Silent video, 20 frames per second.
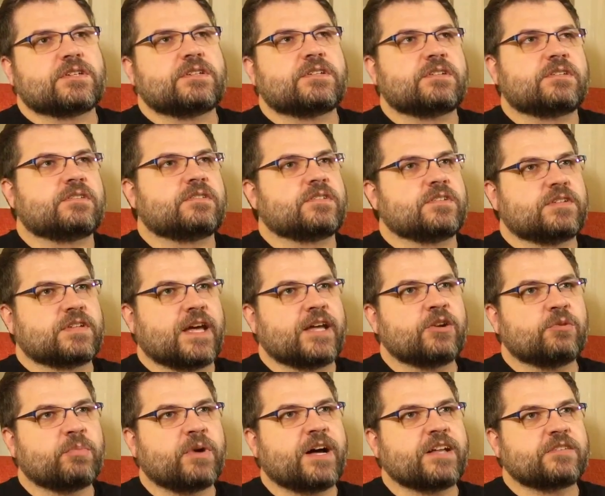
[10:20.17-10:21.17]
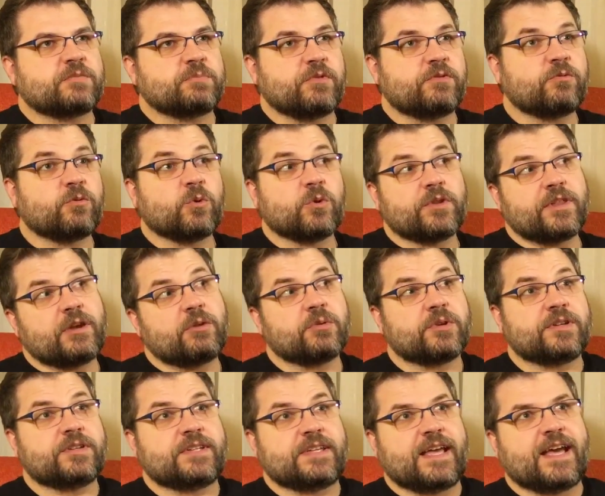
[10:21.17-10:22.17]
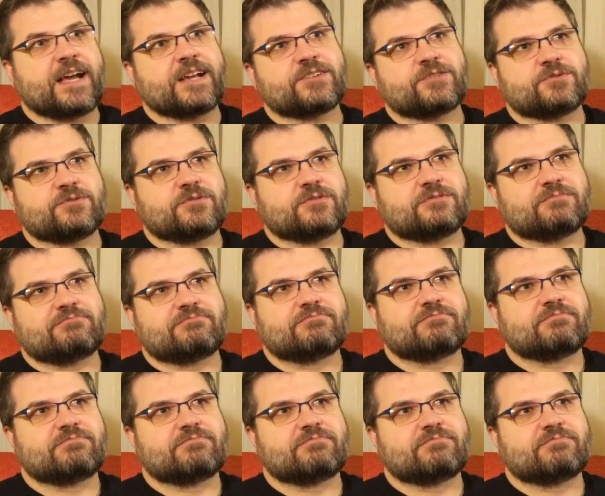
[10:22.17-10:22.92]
I did the Dinobots before they were in the actual